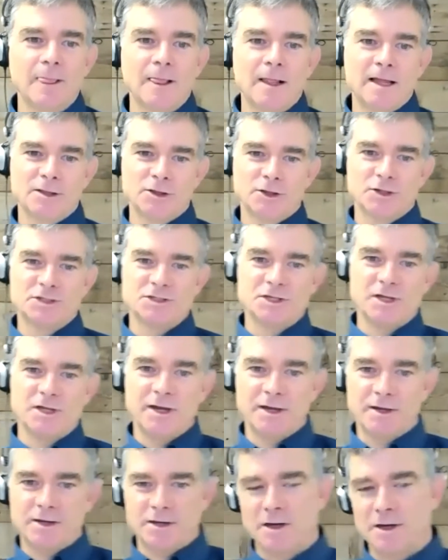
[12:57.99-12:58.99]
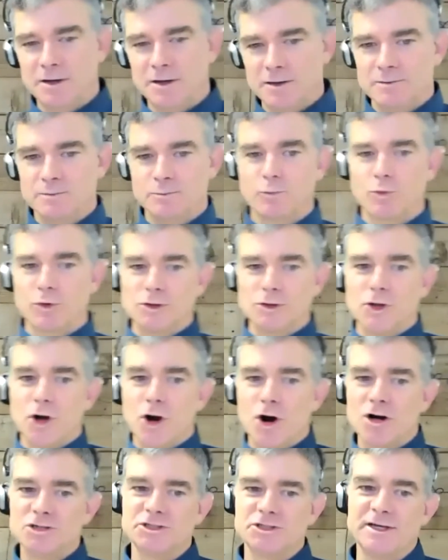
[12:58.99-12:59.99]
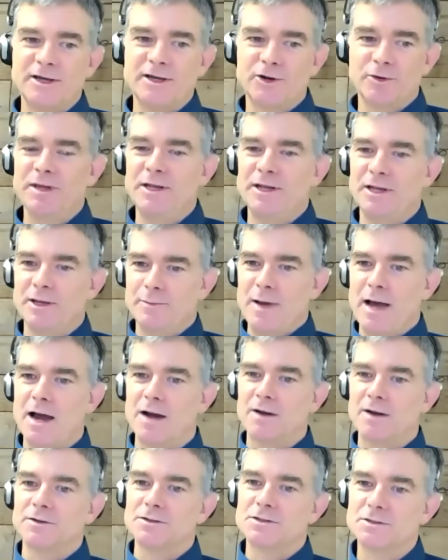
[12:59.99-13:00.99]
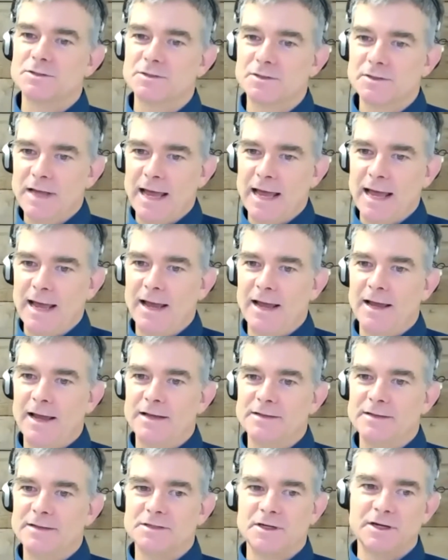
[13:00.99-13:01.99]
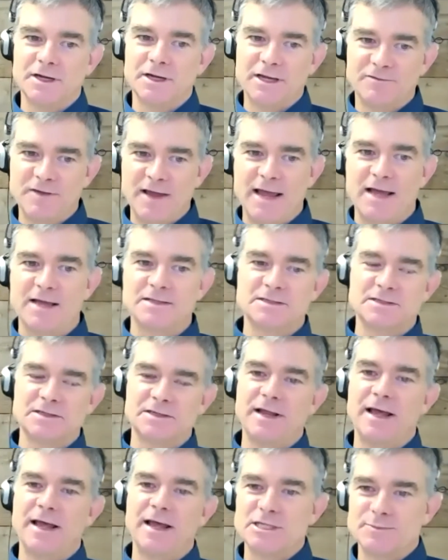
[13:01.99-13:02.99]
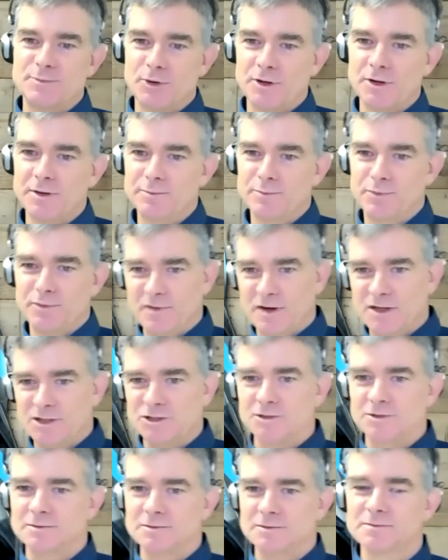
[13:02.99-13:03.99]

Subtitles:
it looks like we're largely intermediate paddlers, and advanced and expert and professional